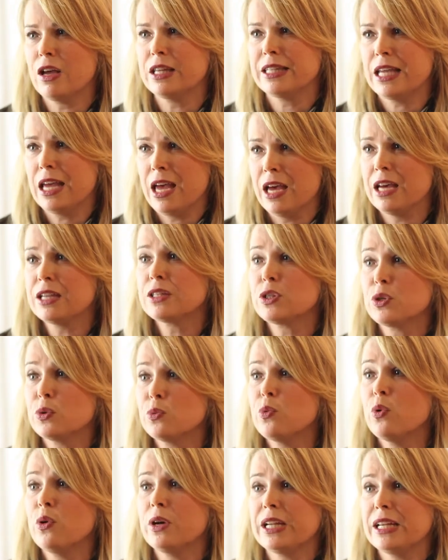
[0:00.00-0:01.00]
as, as to
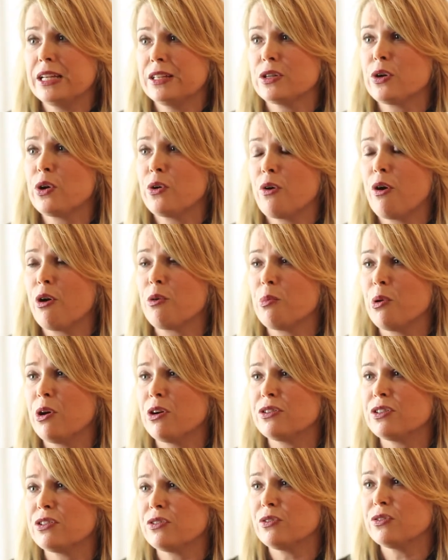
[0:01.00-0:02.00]
what is her own
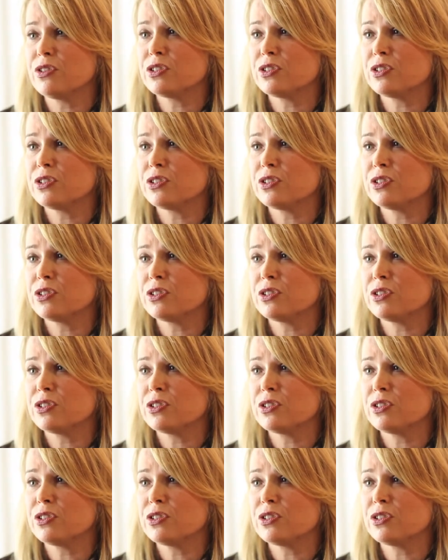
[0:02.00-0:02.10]
personal